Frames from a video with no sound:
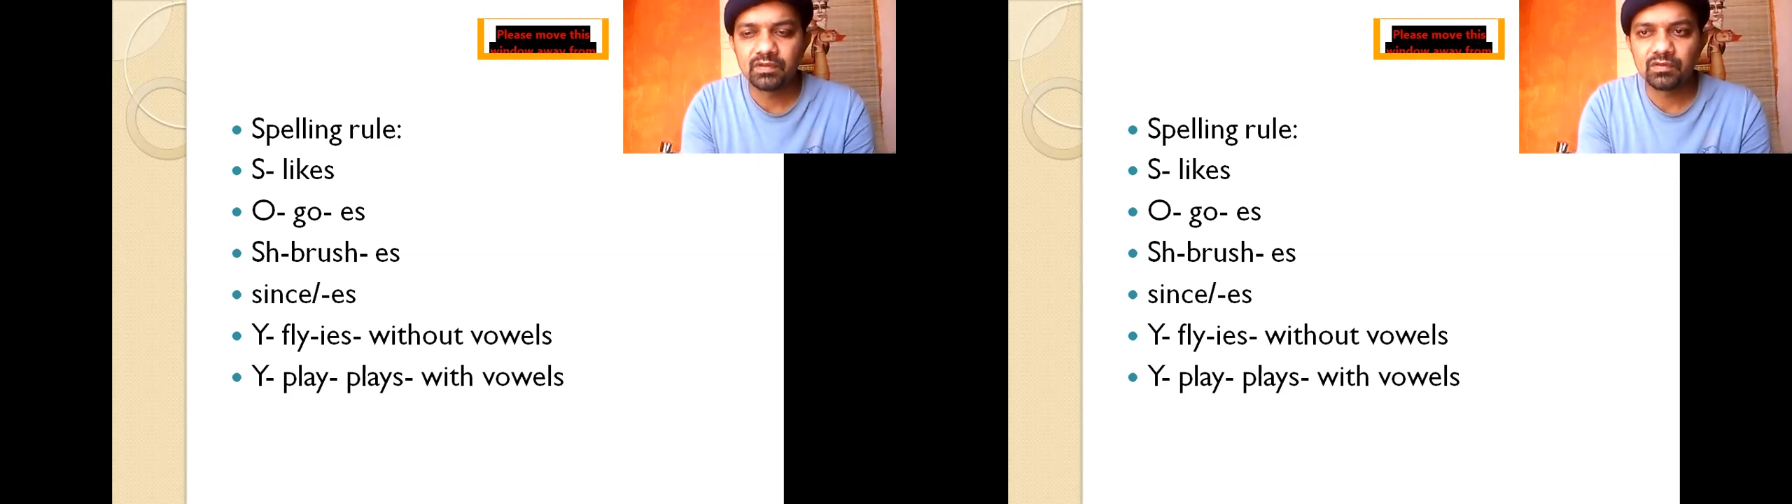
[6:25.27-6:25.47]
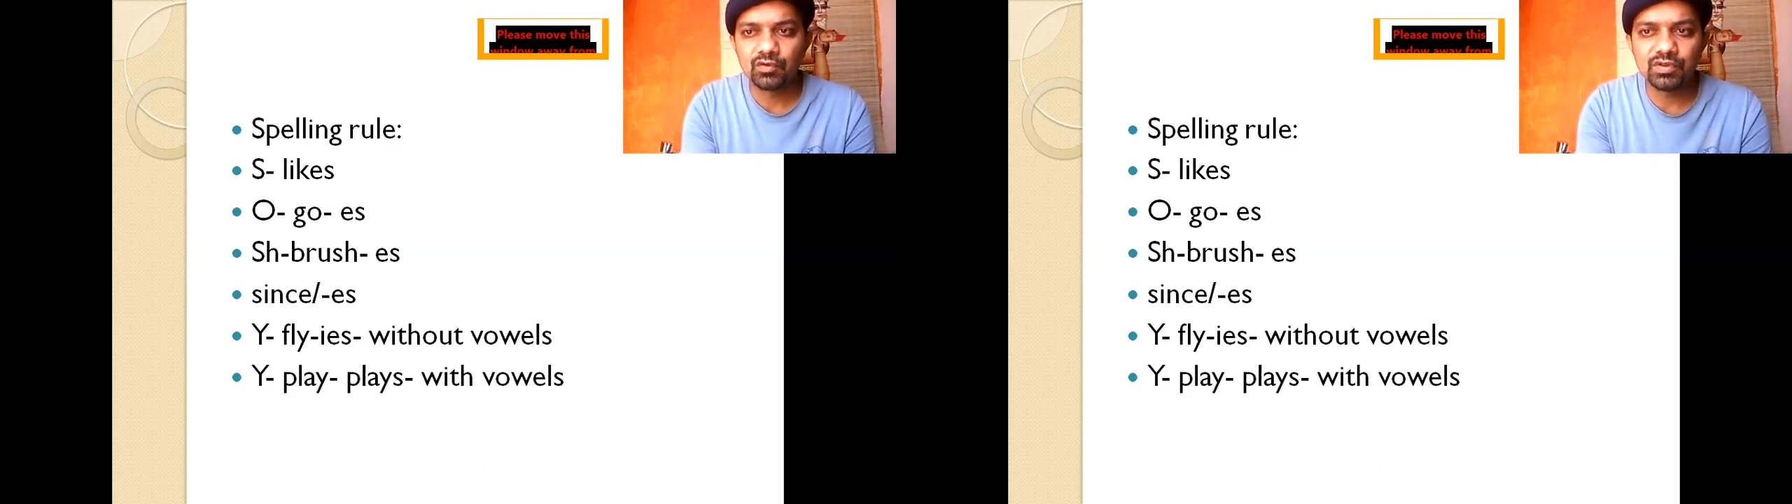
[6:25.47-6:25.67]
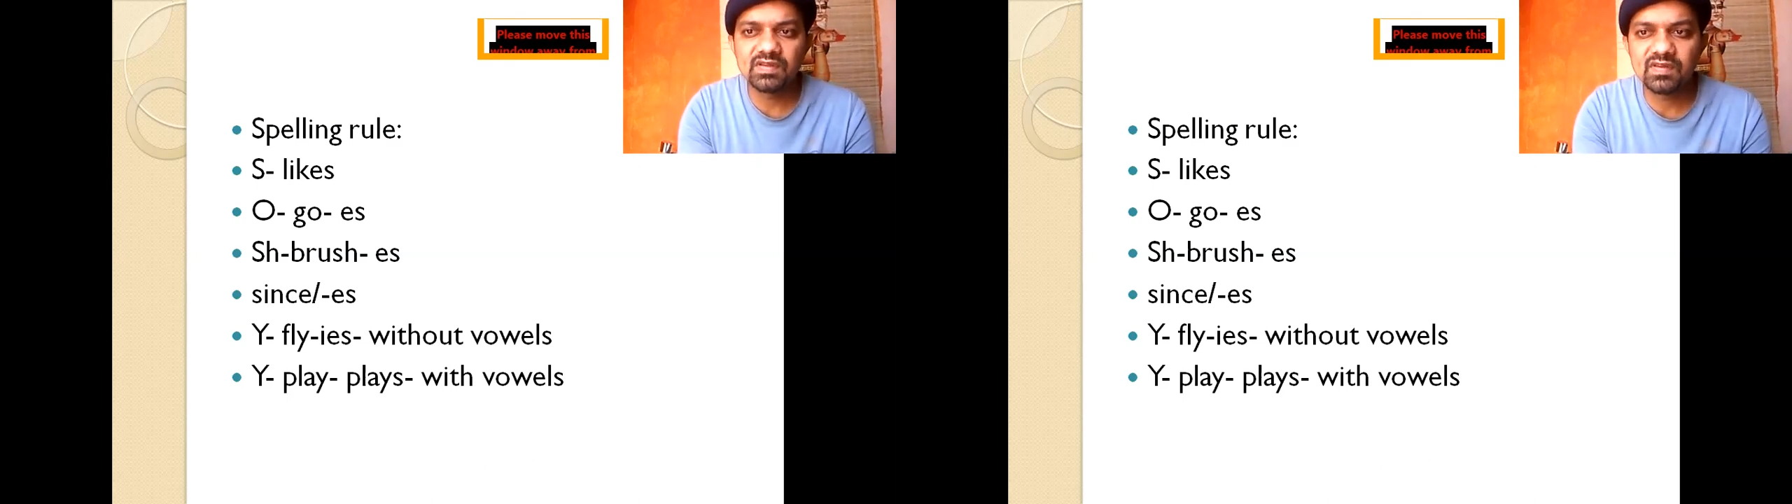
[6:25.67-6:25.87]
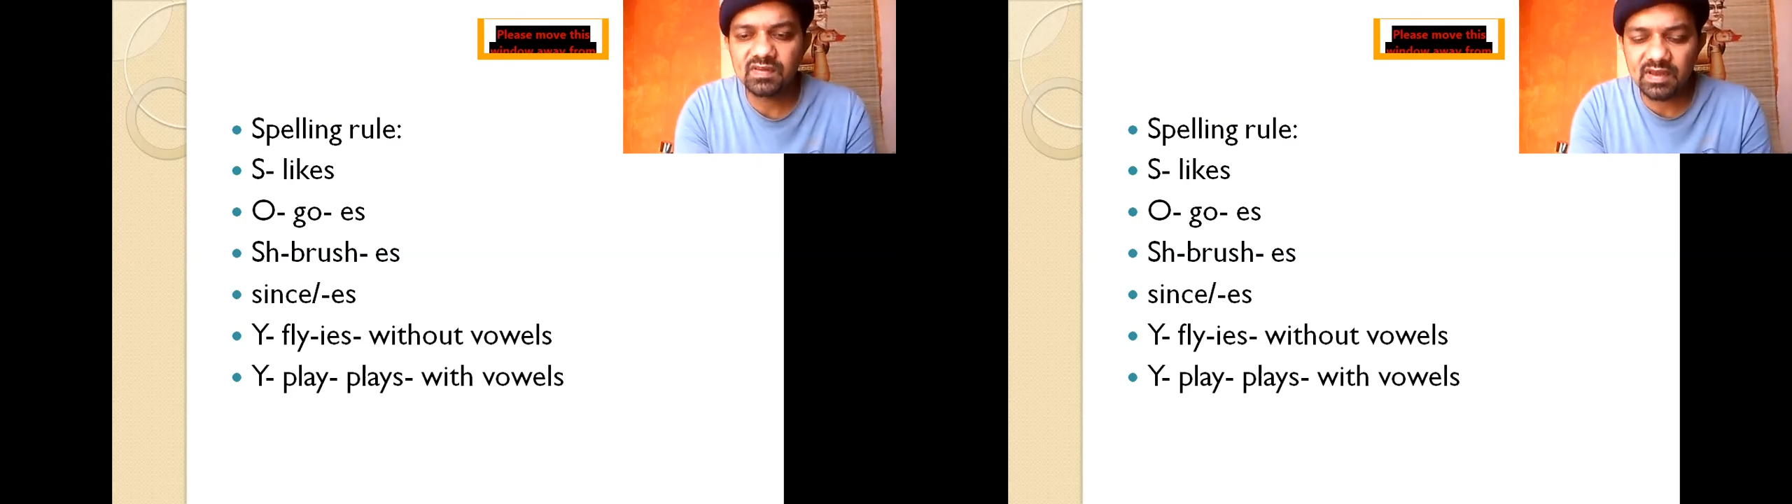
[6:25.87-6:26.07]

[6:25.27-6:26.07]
So this is